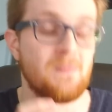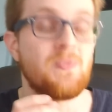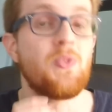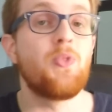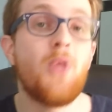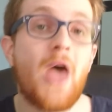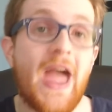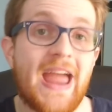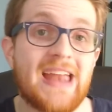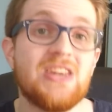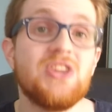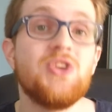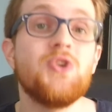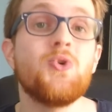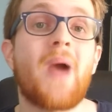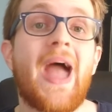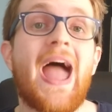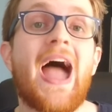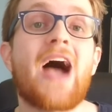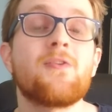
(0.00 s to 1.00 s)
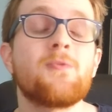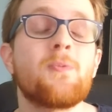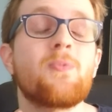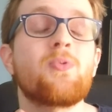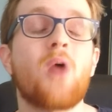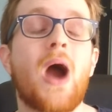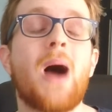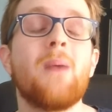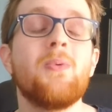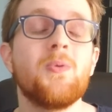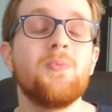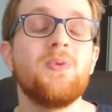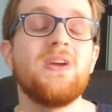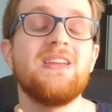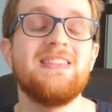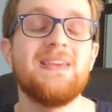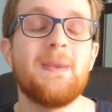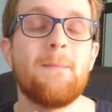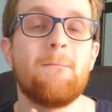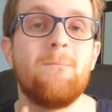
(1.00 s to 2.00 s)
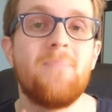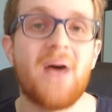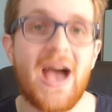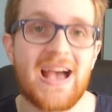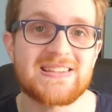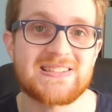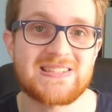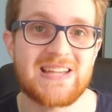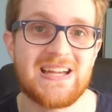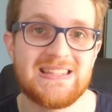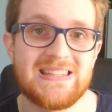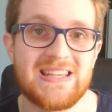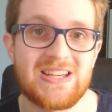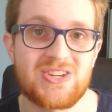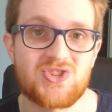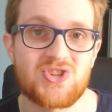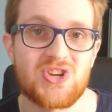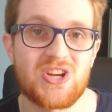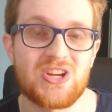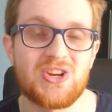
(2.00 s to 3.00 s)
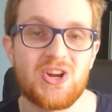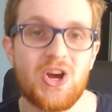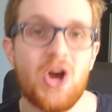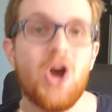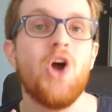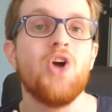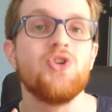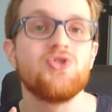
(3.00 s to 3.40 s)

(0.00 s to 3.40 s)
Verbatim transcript: Then you have probably the best addition